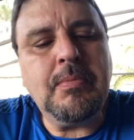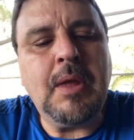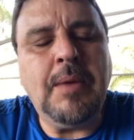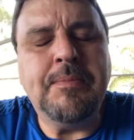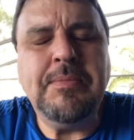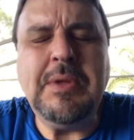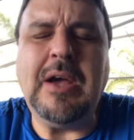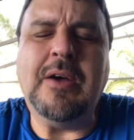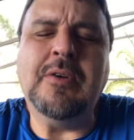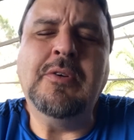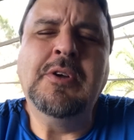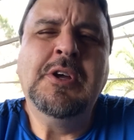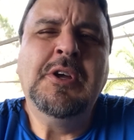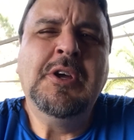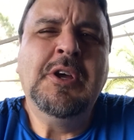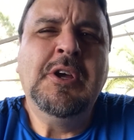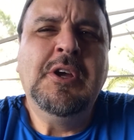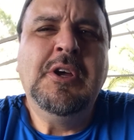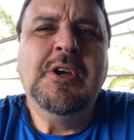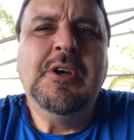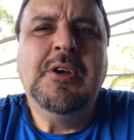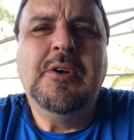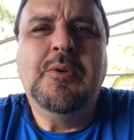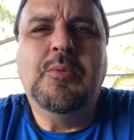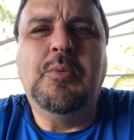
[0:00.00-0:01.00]
Now,
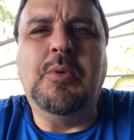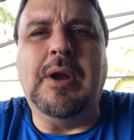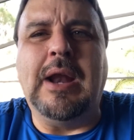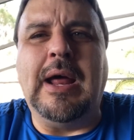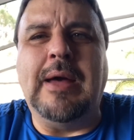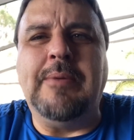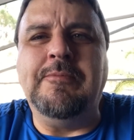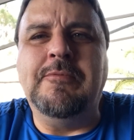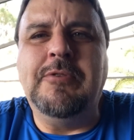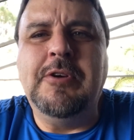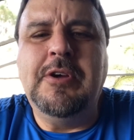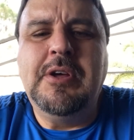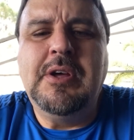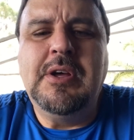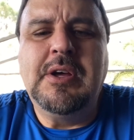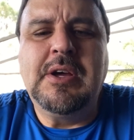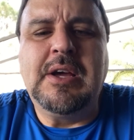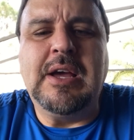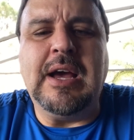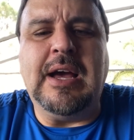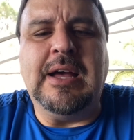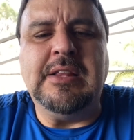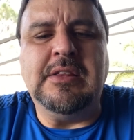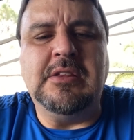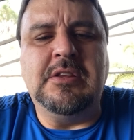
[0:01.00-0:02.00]
what I've
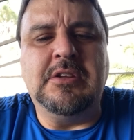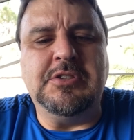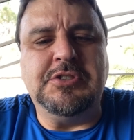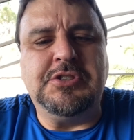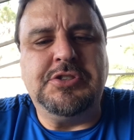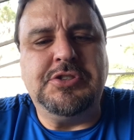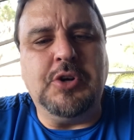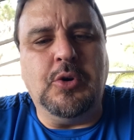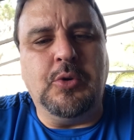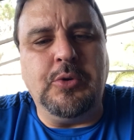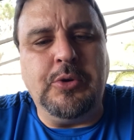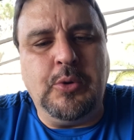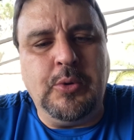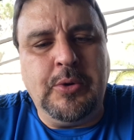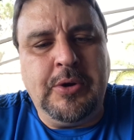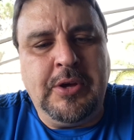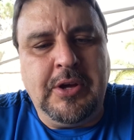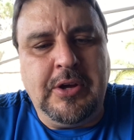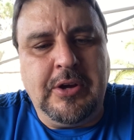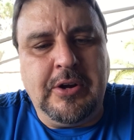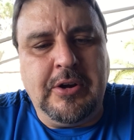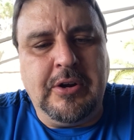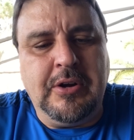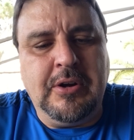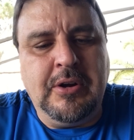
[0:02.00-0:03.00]
got to show you
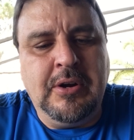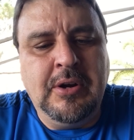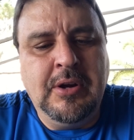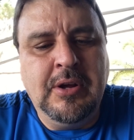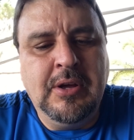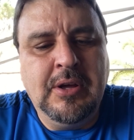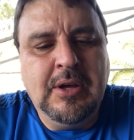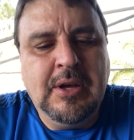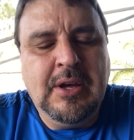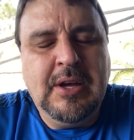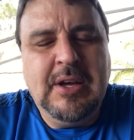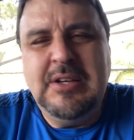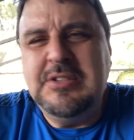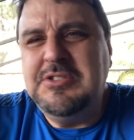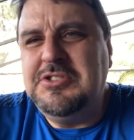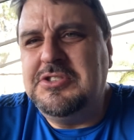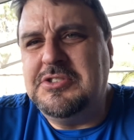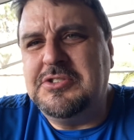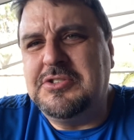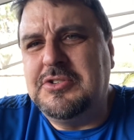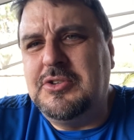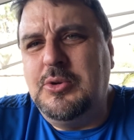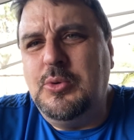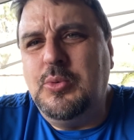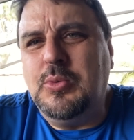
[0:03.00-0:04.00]
here is
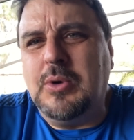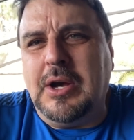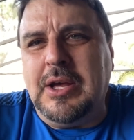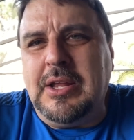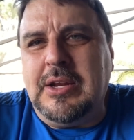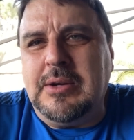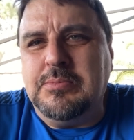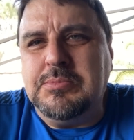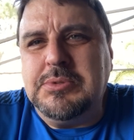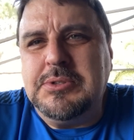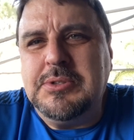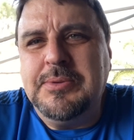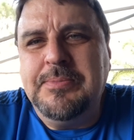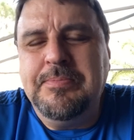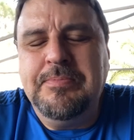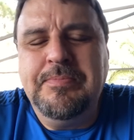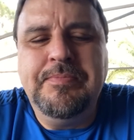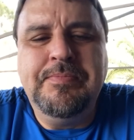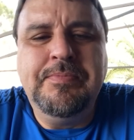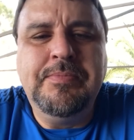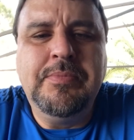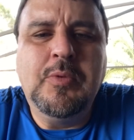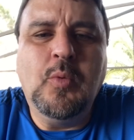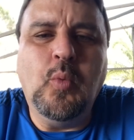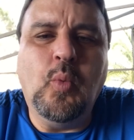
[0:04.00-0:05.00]
just two items.
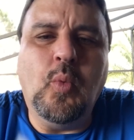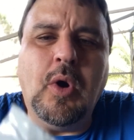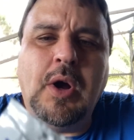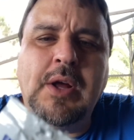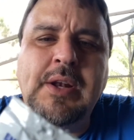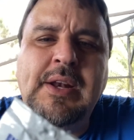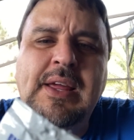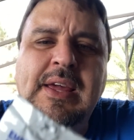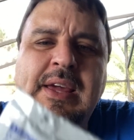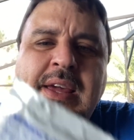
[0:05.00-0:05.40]
One